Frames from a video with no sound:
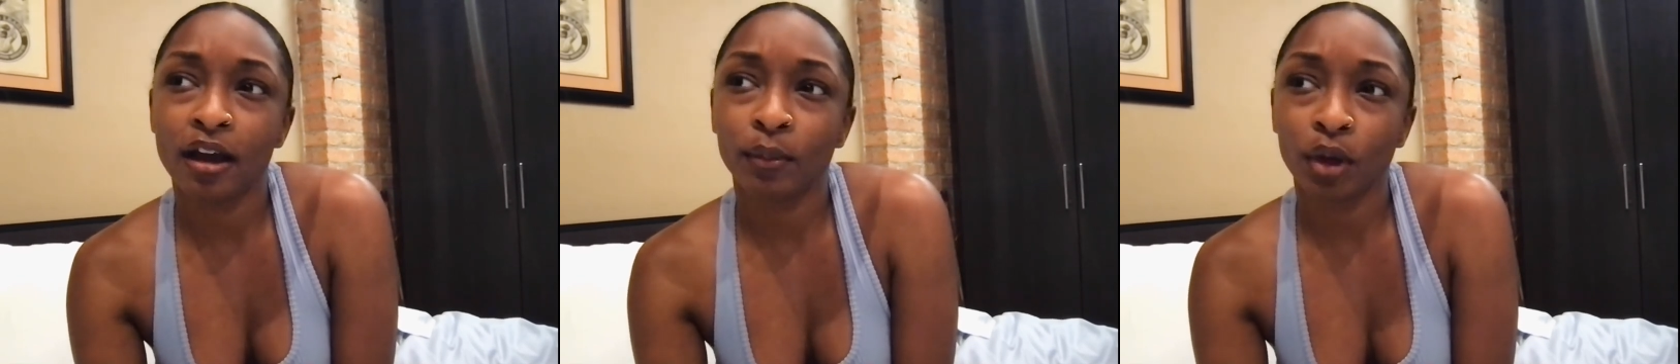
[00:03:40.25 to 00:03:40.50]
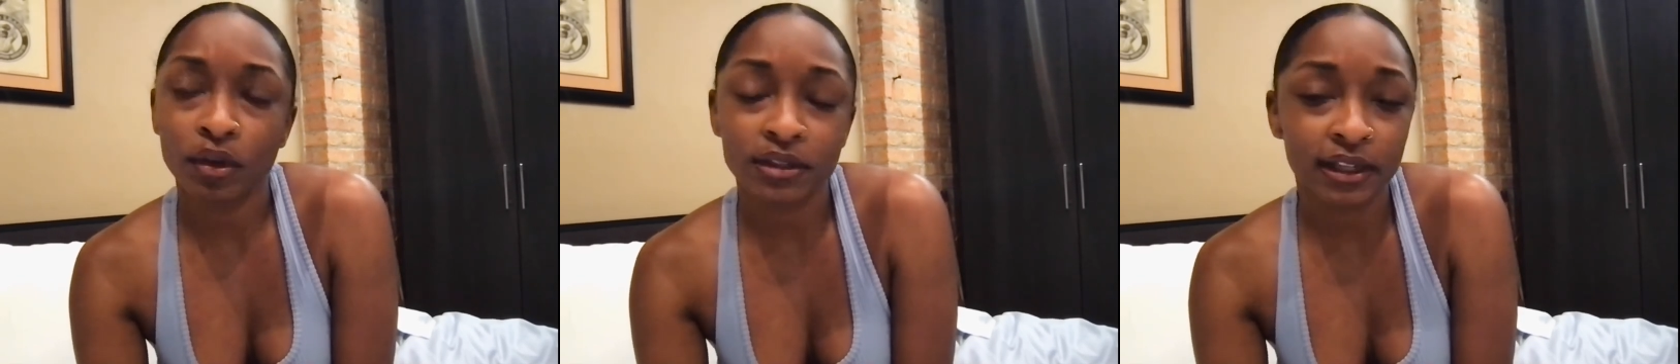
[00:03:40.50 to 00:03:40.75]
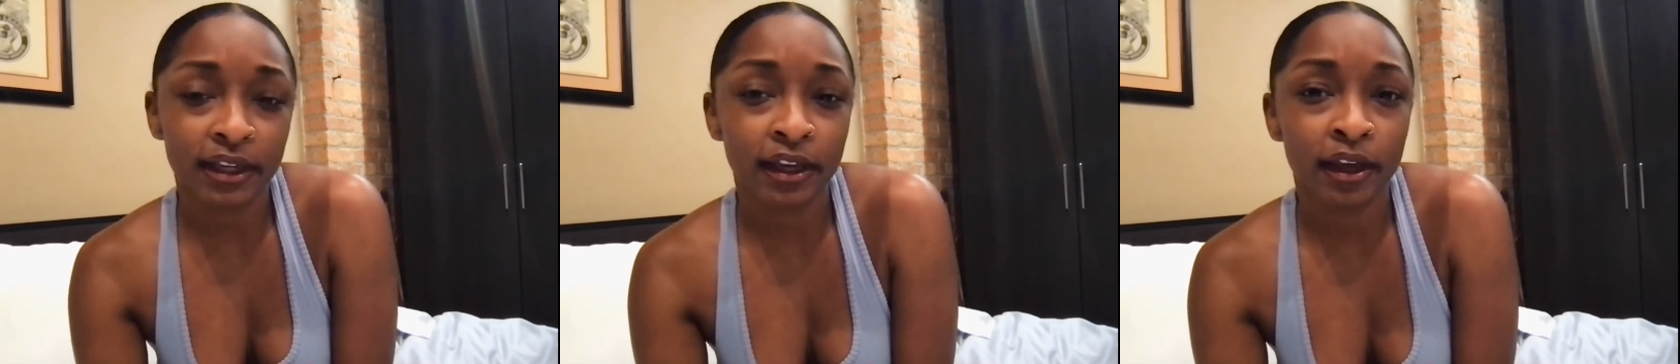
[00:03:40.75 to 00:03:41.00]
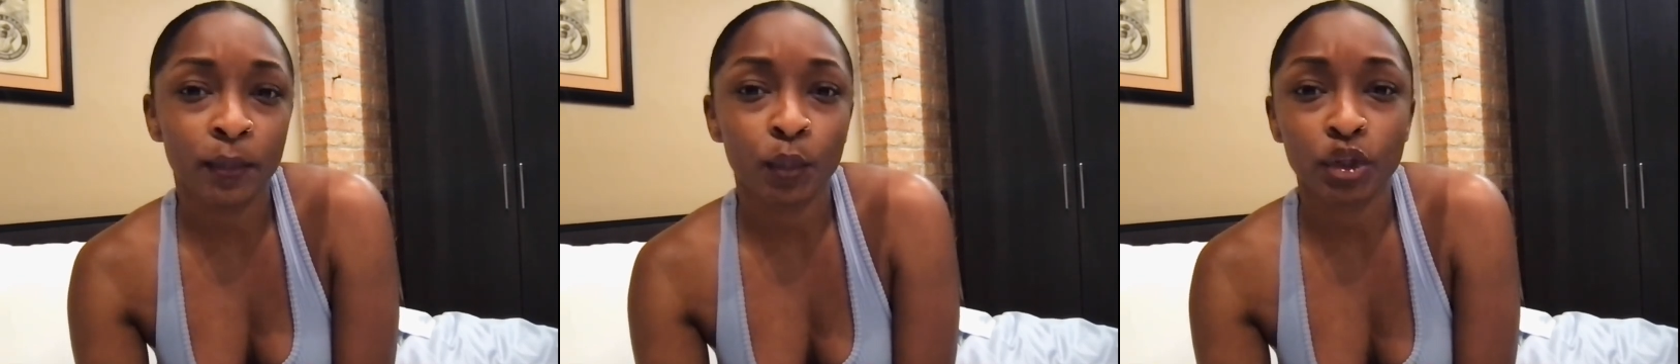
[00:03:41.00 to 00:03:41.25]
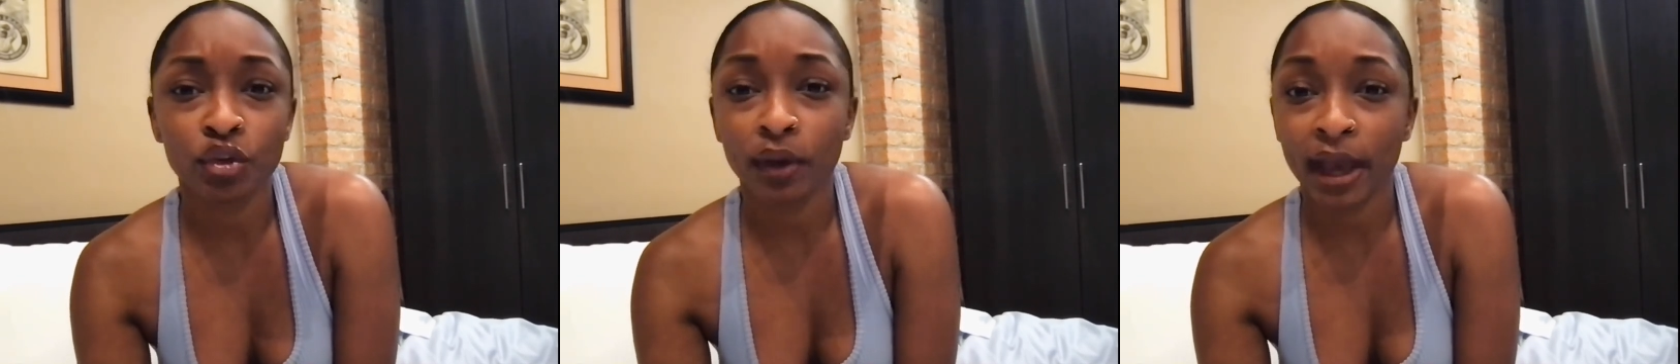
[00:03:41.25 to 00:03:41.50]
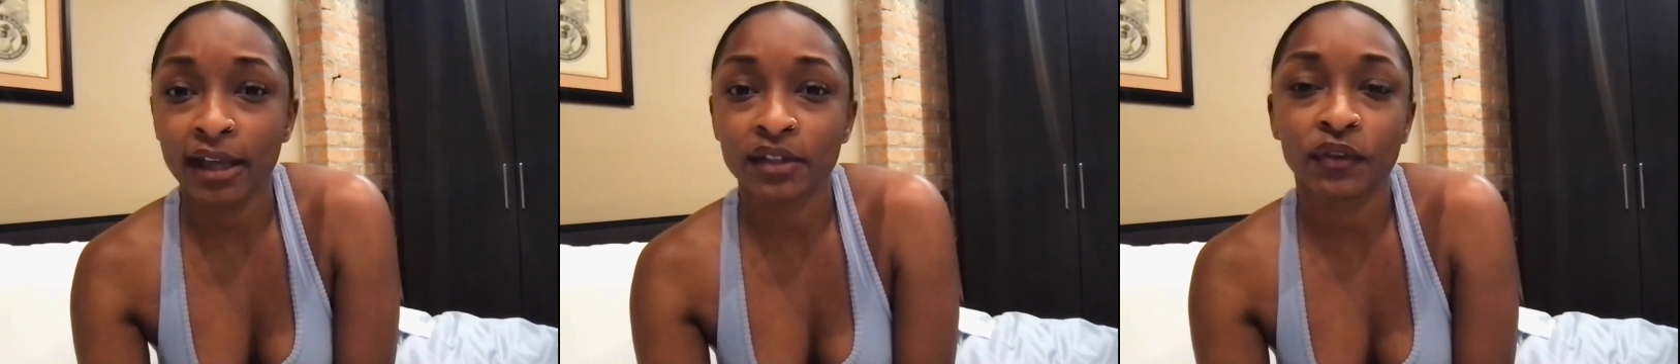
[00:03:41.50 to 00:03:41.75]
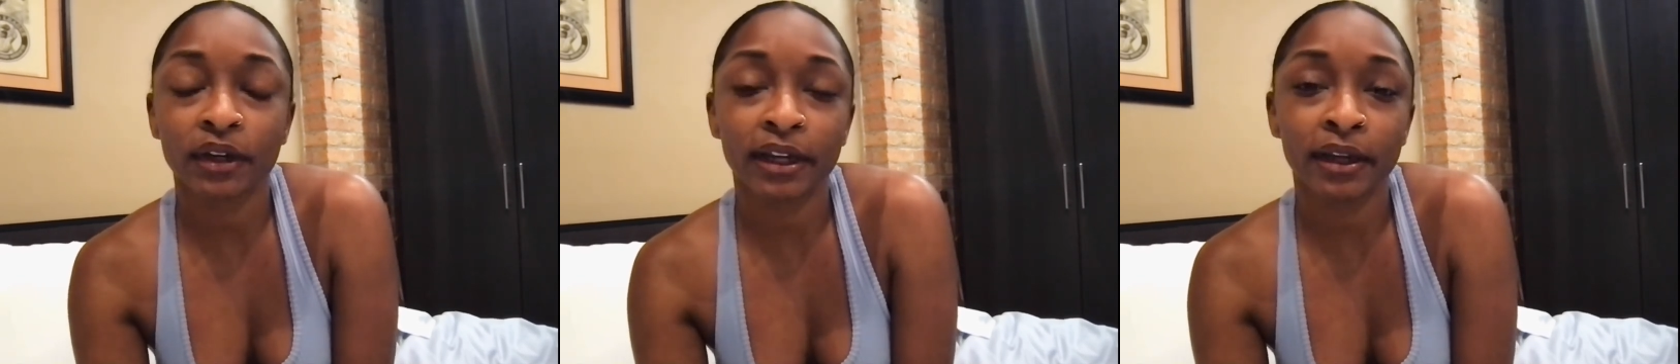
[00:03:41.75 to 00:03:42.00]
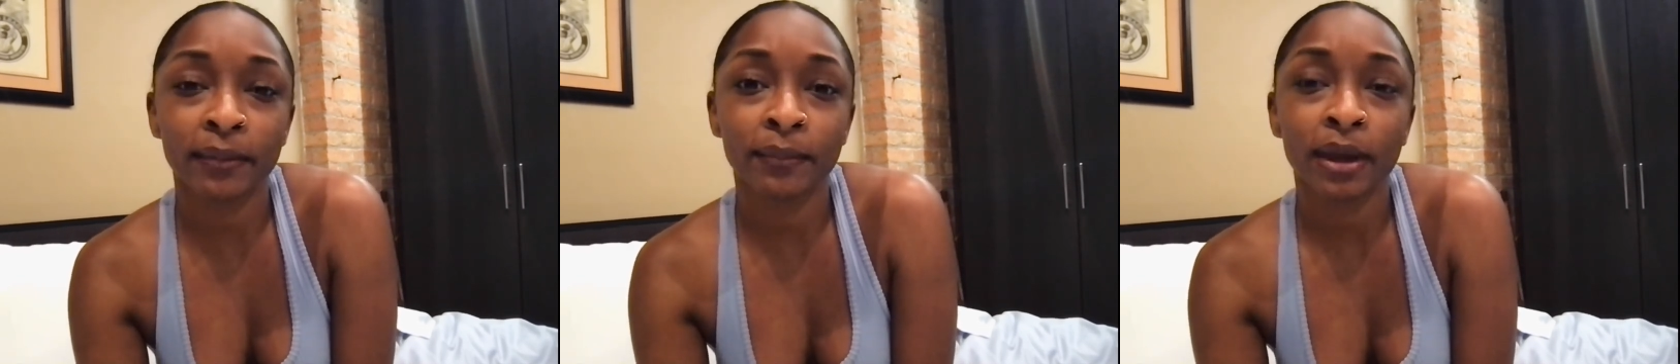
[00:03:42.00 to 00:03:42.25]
Go to him. When you ask for him,